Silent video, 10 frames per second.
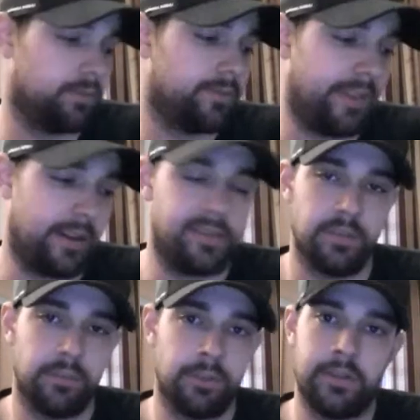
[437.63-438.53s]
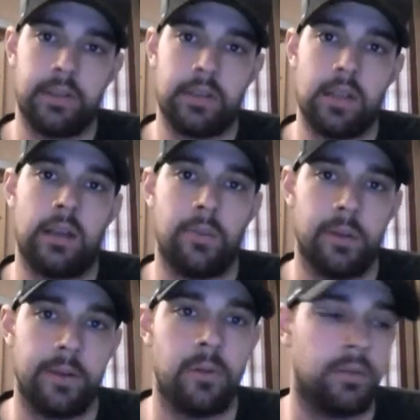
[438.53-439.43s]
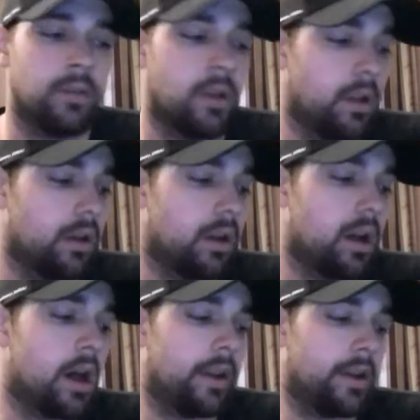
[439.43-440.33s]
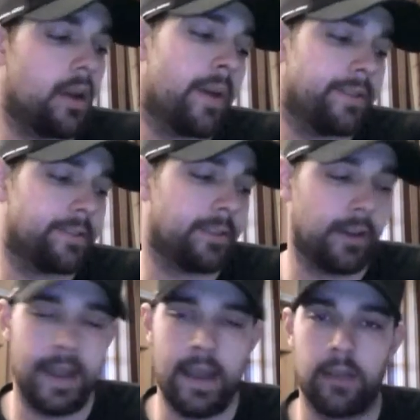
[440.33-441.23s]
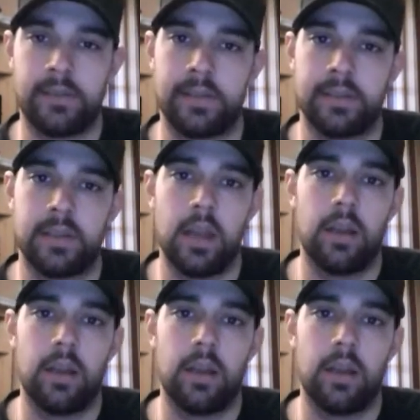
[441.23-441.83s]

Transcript: very similar to the Glock 21, uh, and it weighs 30 ounces.